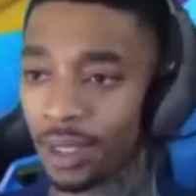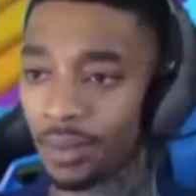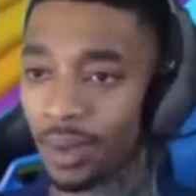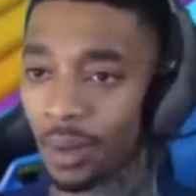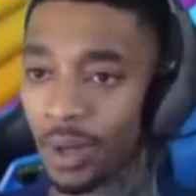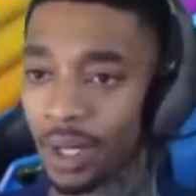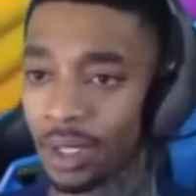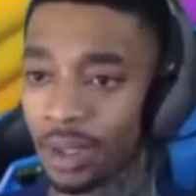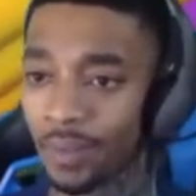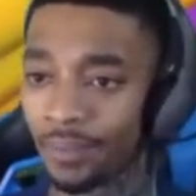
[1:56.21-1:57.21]
Flight, what color
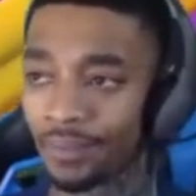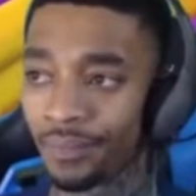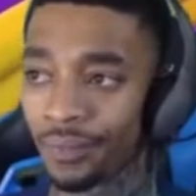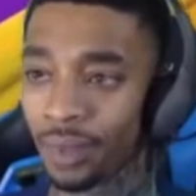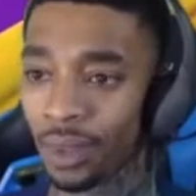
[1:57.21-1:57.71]
was he? Blue?